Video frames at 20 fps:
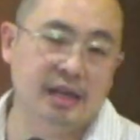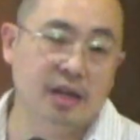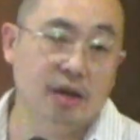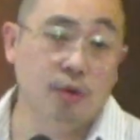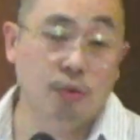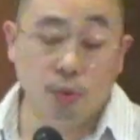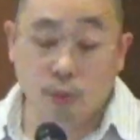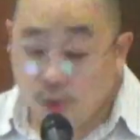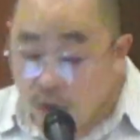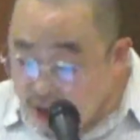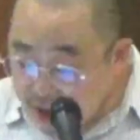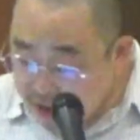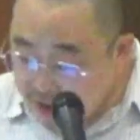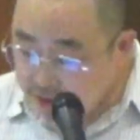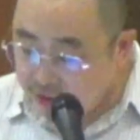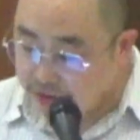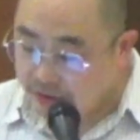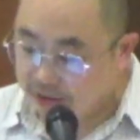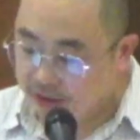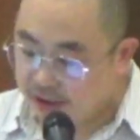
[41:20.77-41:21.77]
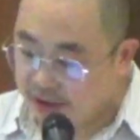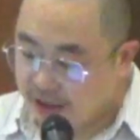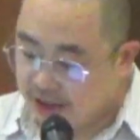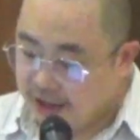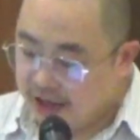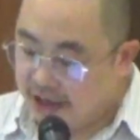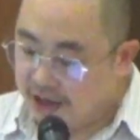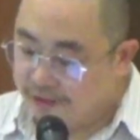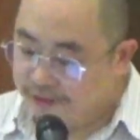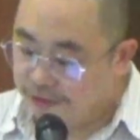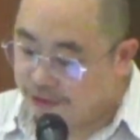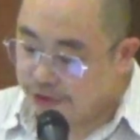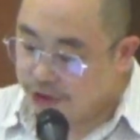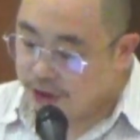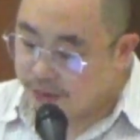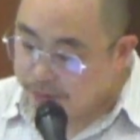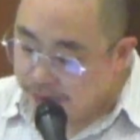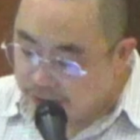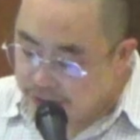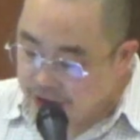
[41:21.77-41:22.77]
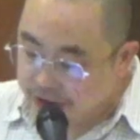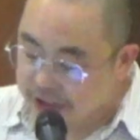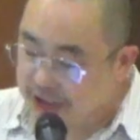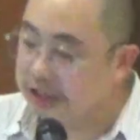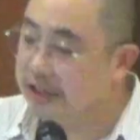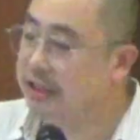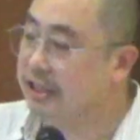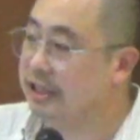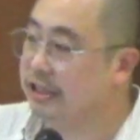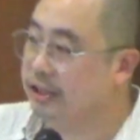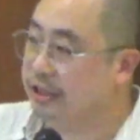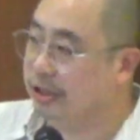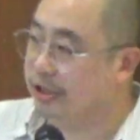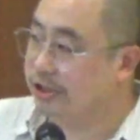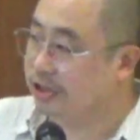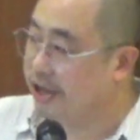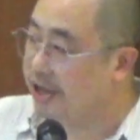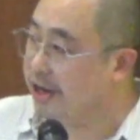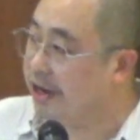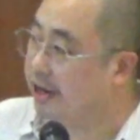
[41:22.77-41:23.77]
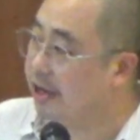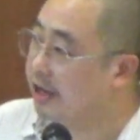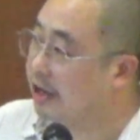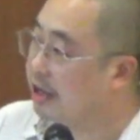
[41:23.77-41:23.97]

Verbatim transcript: with and for your brothers and sisters here.